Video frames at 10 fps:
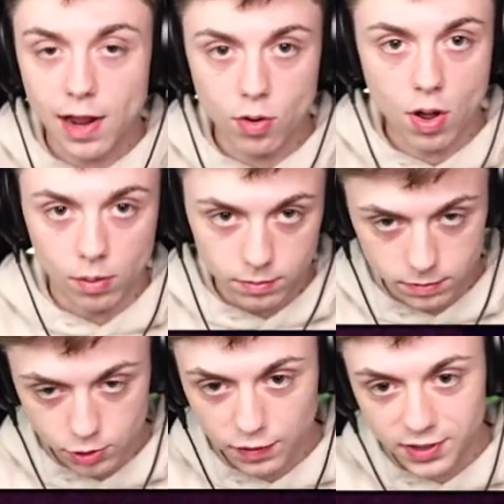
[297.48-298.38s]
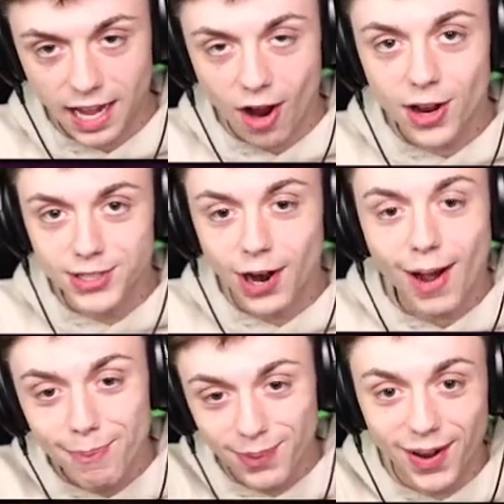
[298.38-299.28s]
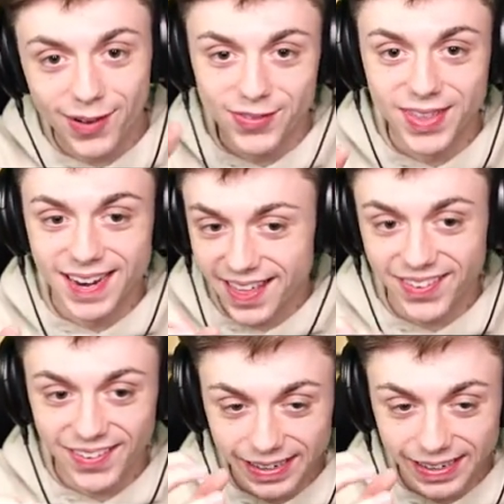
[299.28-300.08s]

I don't know. You have to get on top of the nether.